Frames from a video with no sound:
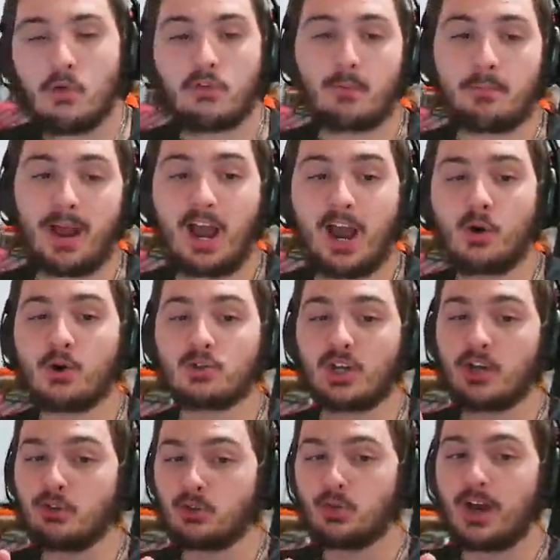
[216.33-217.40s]
power worlds,
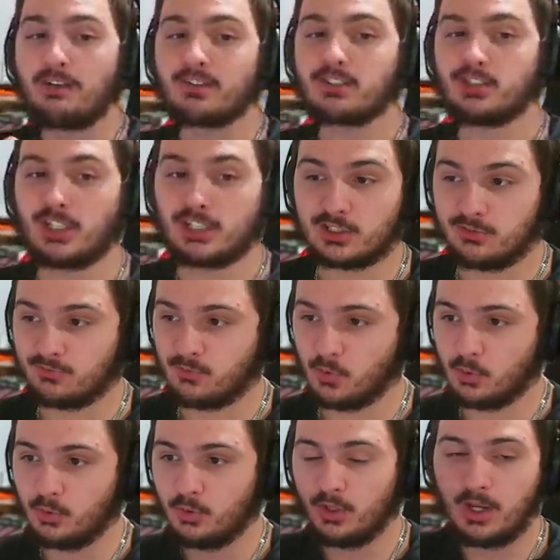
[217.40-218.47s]
I do have a suggestion
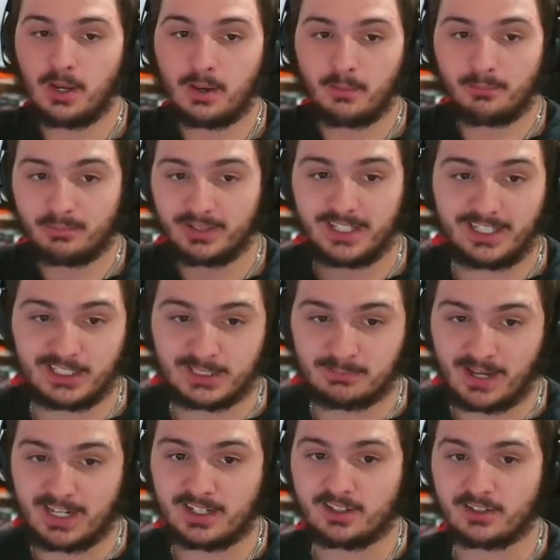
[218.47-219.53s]
for you. Please
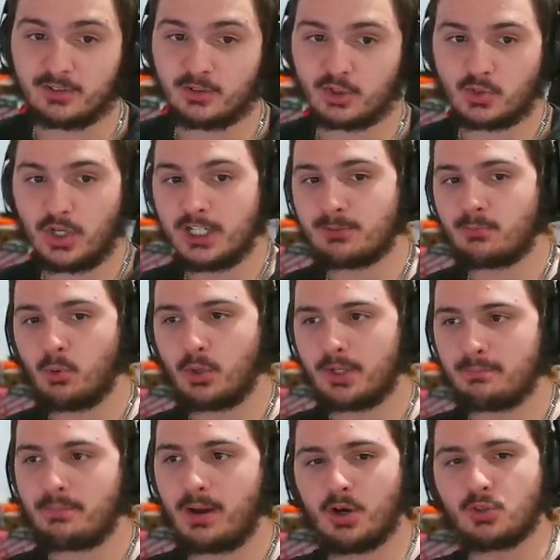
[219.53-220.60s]
make the transporting
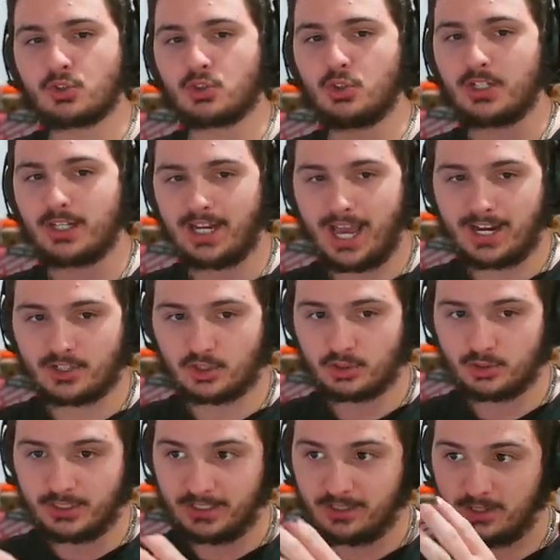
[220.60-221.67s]
powers so you can
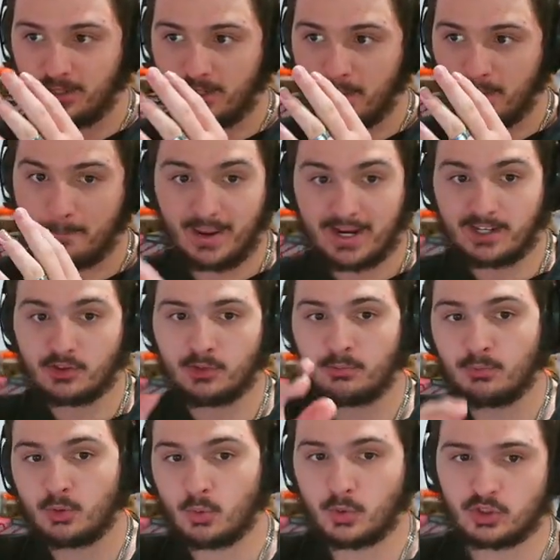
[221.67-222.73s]
actually make them
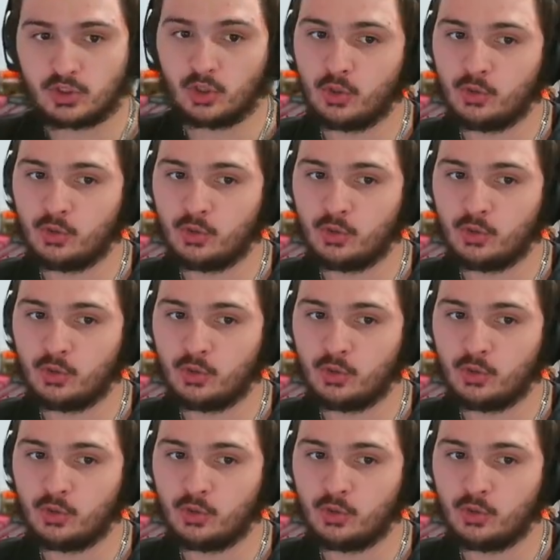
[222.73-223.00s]
do a certain